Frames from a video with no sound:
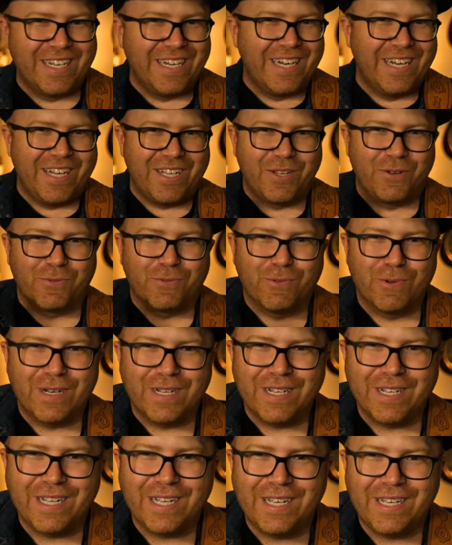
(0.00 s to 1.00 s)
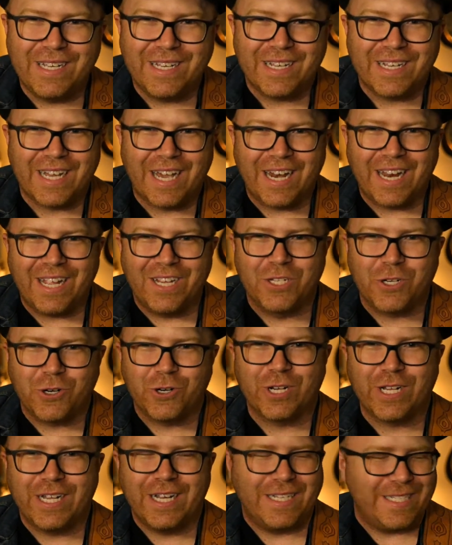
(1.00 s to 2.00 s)
you really got to
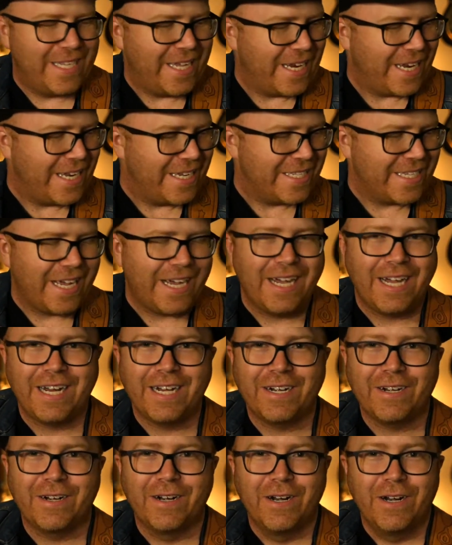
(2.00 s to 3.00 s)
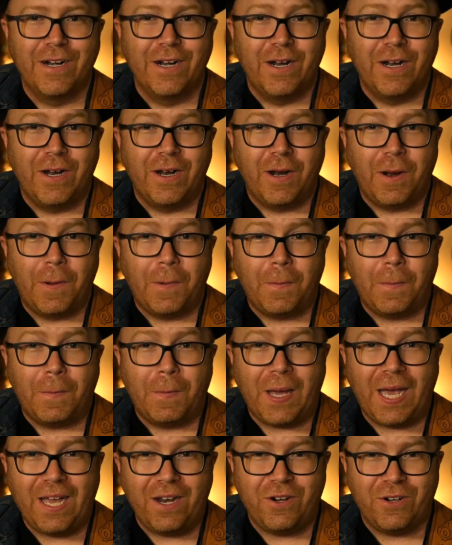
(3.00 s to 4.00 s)
internalize that entire
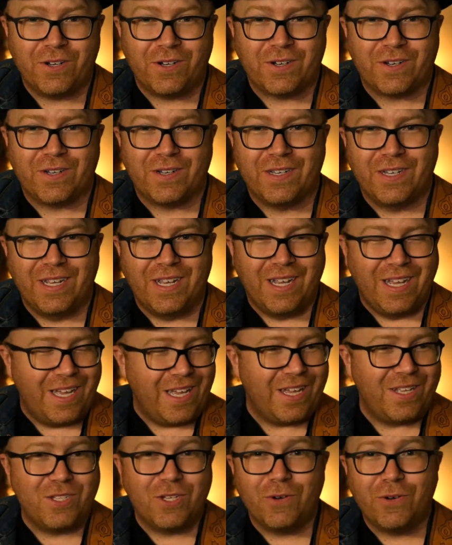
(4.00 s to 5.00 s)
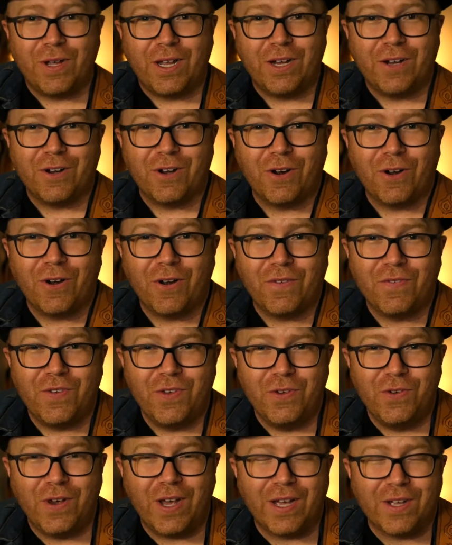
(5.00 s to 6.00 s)
pattern. And so here are a
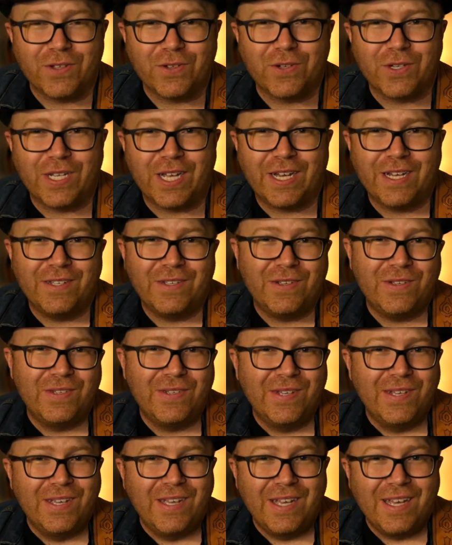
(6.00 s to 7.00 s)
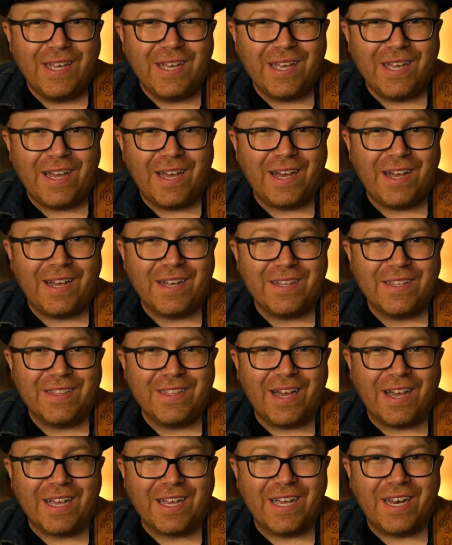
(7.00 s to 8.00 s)
few exercises
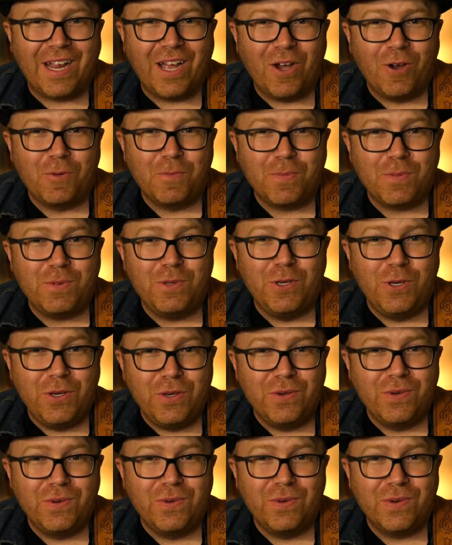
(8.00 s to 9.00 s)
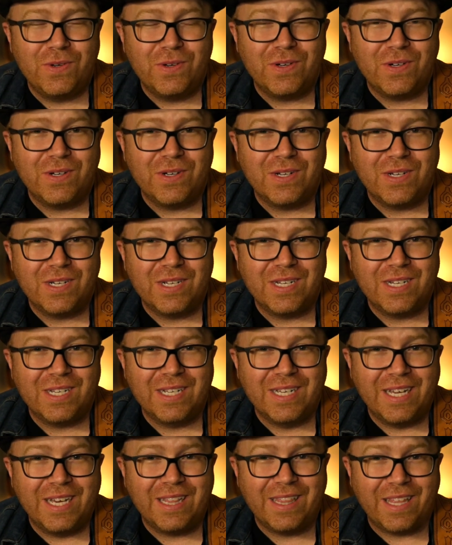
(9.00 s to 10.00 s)
that can help you
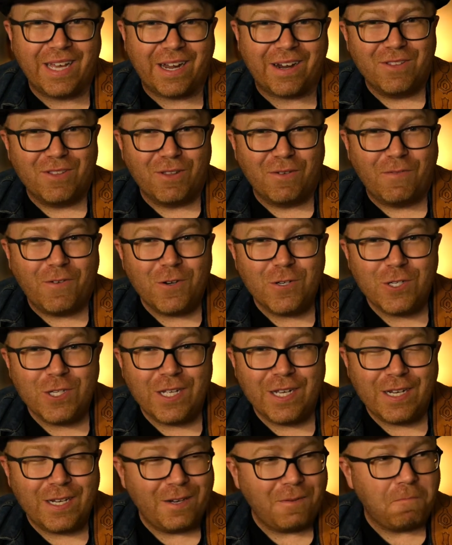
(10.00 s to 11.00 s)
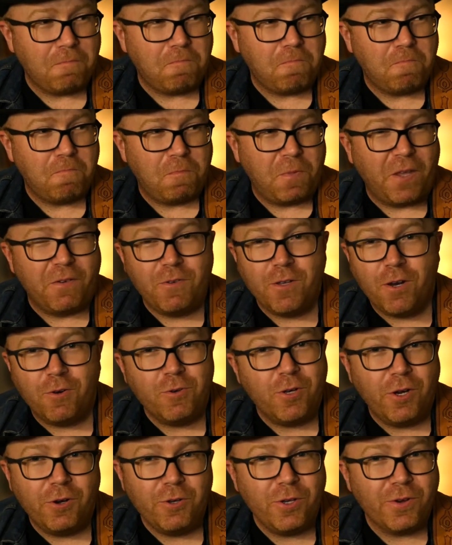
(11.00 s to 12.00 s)
get there. The first thing, if you
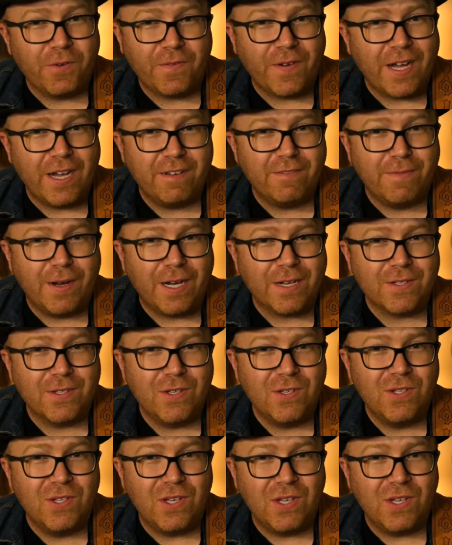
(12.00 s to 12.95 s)
don't know your 5 boxes,